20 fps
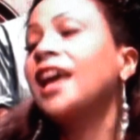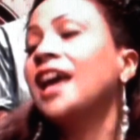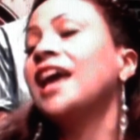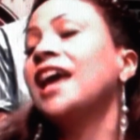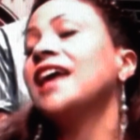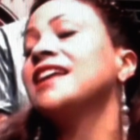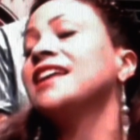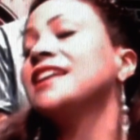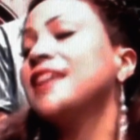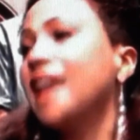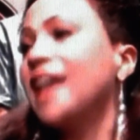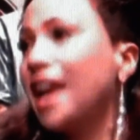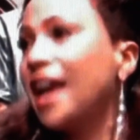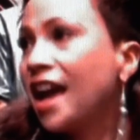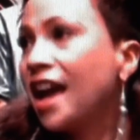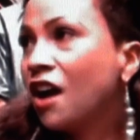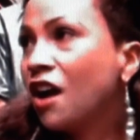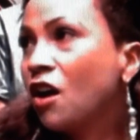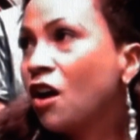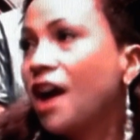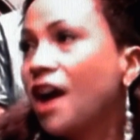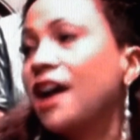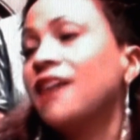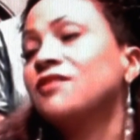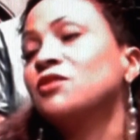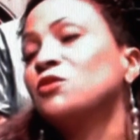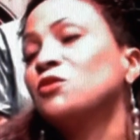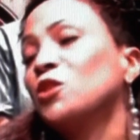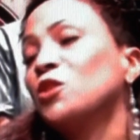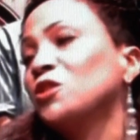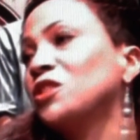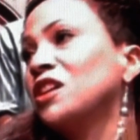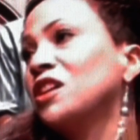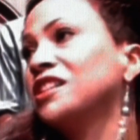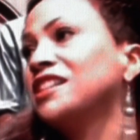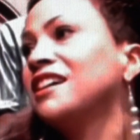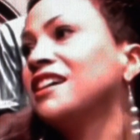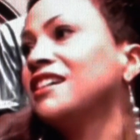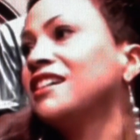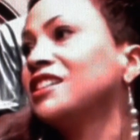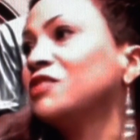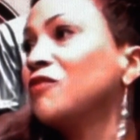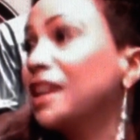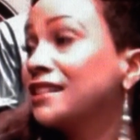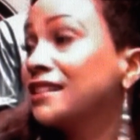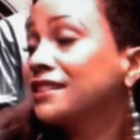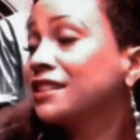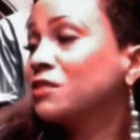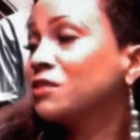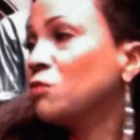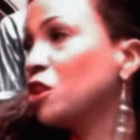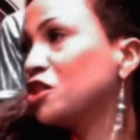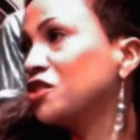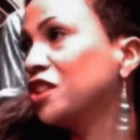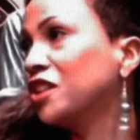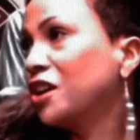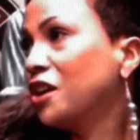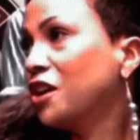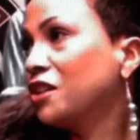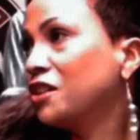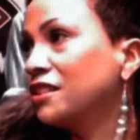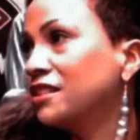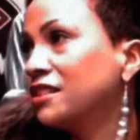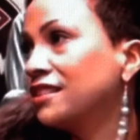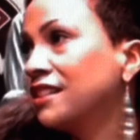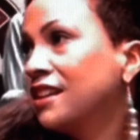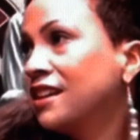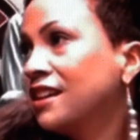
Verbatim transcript: Wow. And now I have a role on The Young and the Restless as Marjorie Curtis.